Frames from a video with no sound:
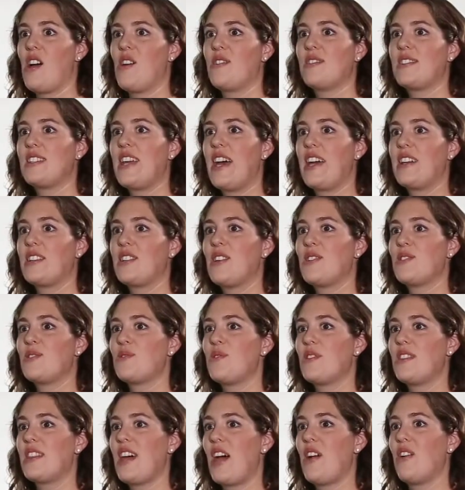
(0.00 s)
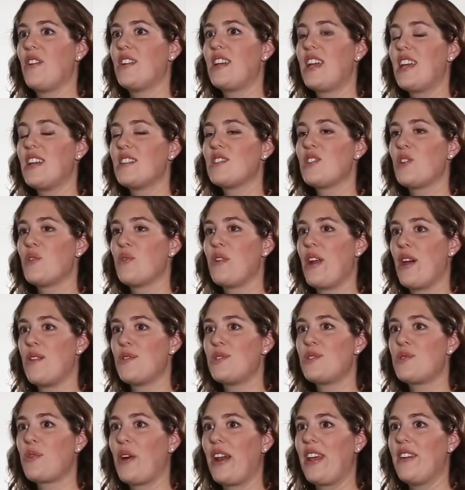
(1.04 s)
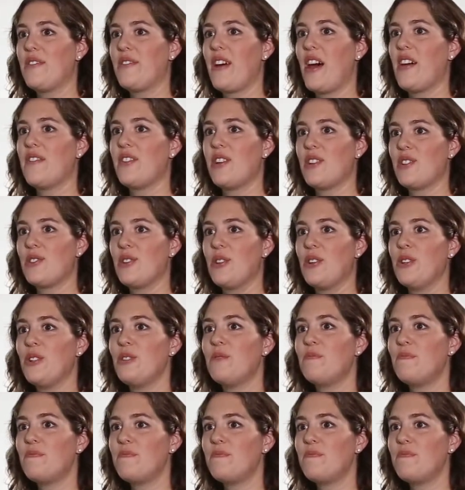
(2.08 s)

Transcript: I was diagnosed with thyroid cancer when I was 25 years old.